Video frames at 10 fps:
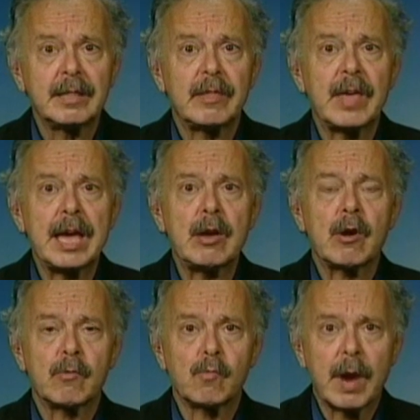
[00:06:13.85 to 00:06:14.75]
that
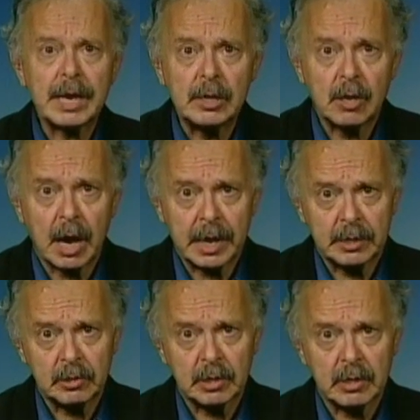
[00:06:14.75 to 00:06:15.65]
they
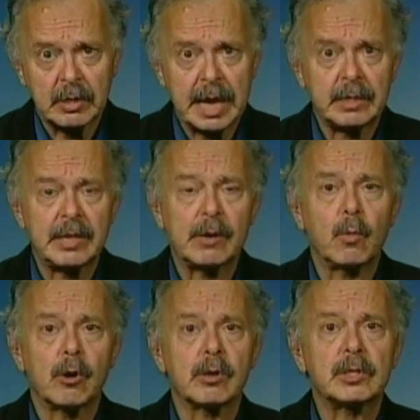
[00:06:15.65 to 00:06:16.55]
recognized that there
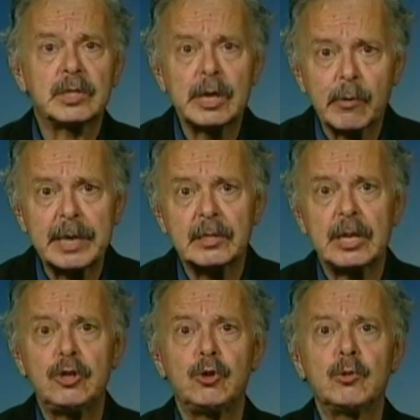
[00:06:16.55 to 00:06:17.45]
were serious
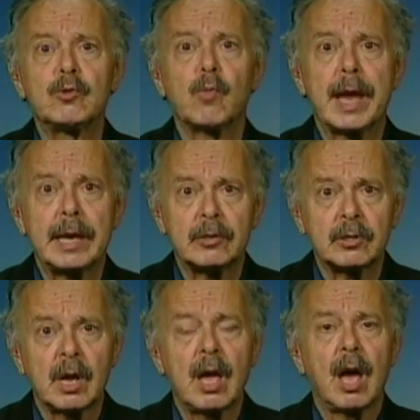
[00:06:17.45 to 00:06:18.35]
issues
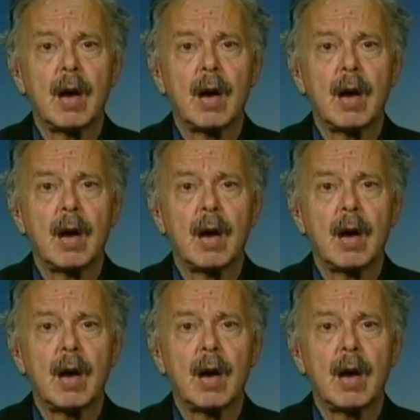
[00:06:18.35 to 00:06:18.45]
raised